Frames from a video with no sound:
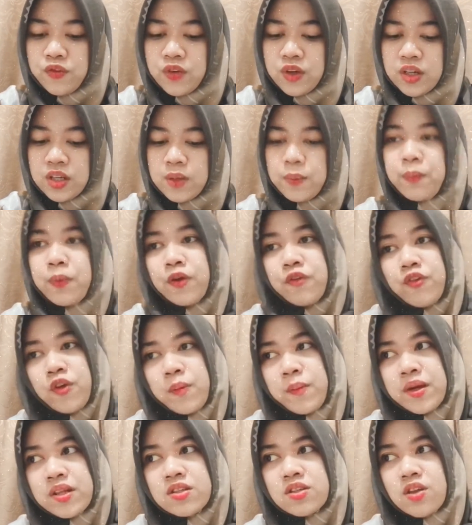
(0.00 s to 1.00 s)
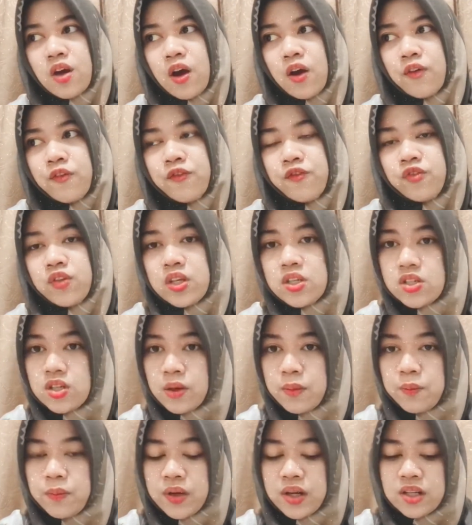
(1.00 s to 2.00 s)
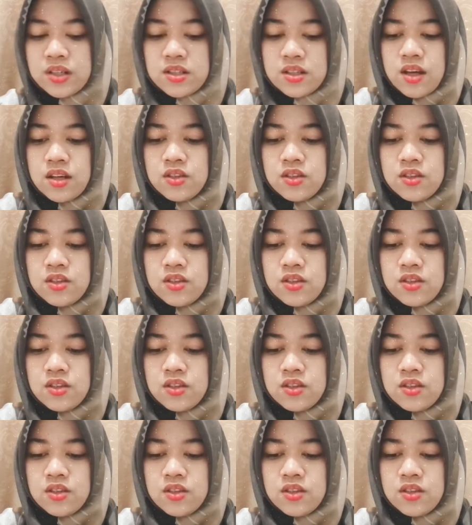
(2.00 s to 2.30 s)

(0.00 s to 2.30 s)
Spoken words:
the performance of teacher, but